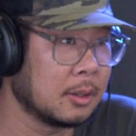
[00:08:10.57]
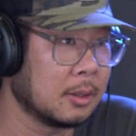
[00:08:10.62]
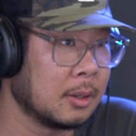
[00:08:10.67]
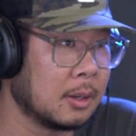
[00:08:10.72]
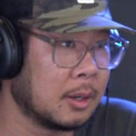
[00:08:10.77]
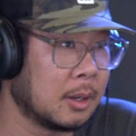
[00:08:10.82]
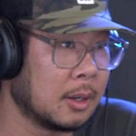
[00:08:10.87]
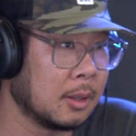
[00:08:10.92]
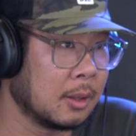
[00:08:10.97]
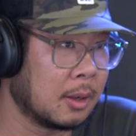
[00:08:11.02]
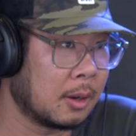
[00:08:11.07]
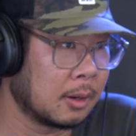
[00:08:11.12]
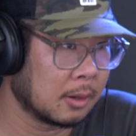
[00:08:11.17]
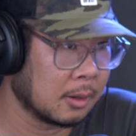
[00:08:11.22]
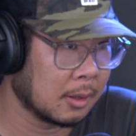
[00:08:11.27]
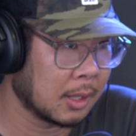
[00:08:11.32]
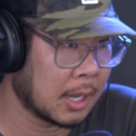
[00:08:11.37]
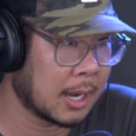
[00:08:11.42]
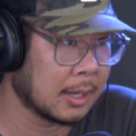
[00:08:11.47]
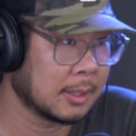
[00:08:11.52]
uh,
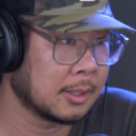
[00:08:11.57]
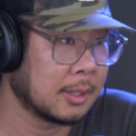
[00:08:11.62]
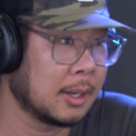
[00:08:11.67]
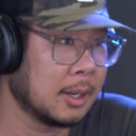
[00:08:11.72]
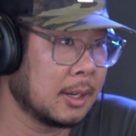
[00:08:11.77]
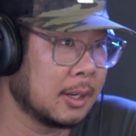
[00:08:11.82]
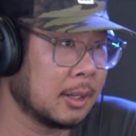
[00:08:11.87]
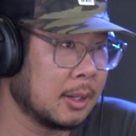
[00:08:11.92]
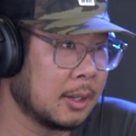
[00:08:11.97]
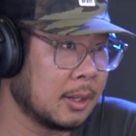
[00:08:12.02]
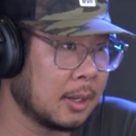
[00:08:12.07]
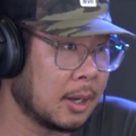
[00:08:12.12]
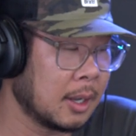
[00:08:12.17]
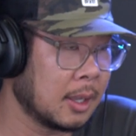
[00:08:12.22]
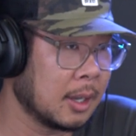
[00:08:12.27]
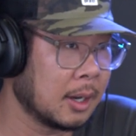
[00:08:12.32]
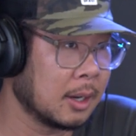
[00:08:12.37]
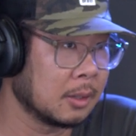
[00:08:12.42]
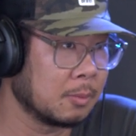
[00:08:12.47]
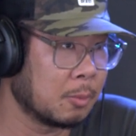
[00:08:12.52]
longer lasting, I
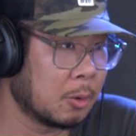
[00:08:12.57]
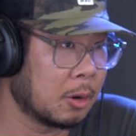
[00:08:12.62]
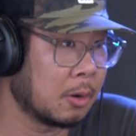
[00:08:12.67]
think it's more